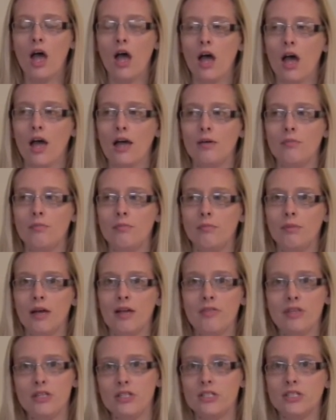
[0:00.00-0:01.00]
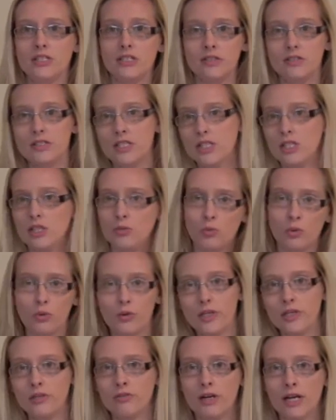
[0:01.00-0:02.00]
And then just continue
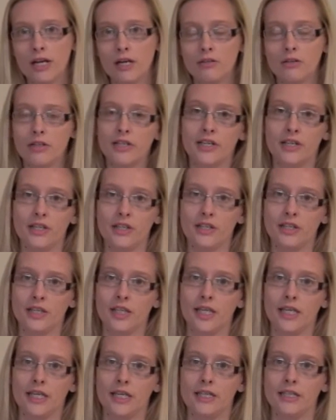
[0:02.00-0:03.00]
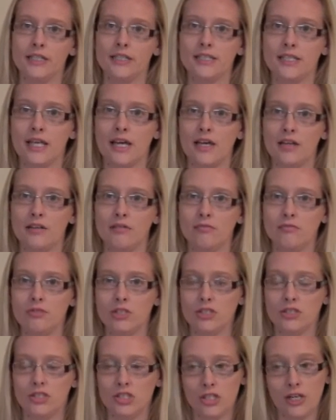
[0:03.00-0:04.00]
walking around, looking at the things, and
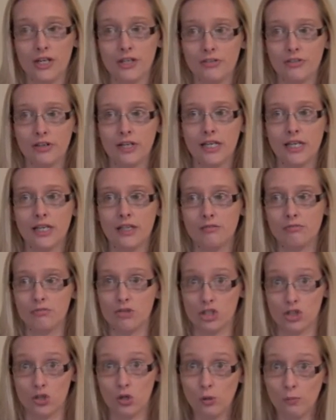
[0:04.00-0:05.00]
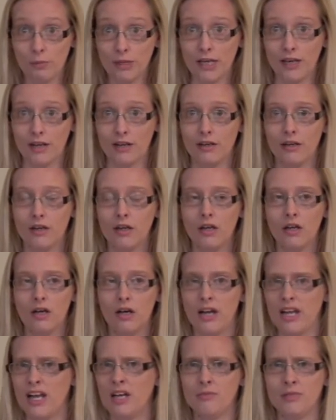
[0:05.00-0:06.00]
just generally shopping.
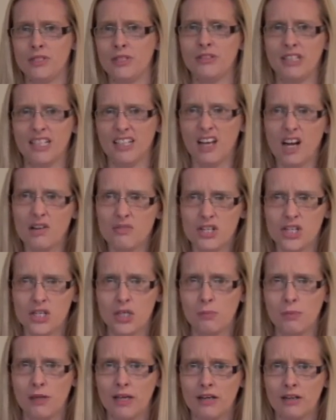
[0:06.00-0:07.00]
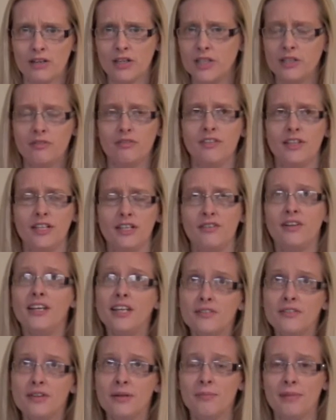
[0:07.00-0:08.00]
I absolutely loved shopping. I couldn't think of
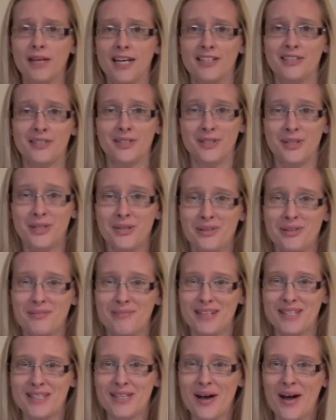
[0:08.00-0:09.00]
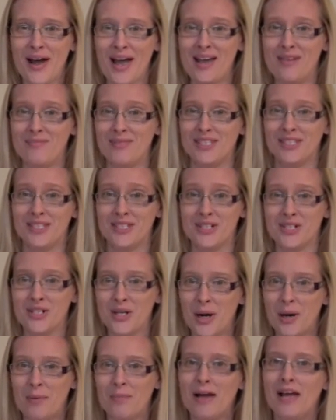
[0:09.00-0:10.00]
anything better to do with my time than to
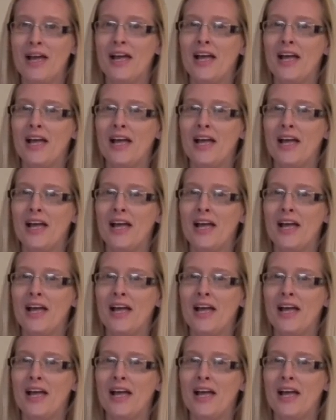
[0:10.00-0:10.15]
shop.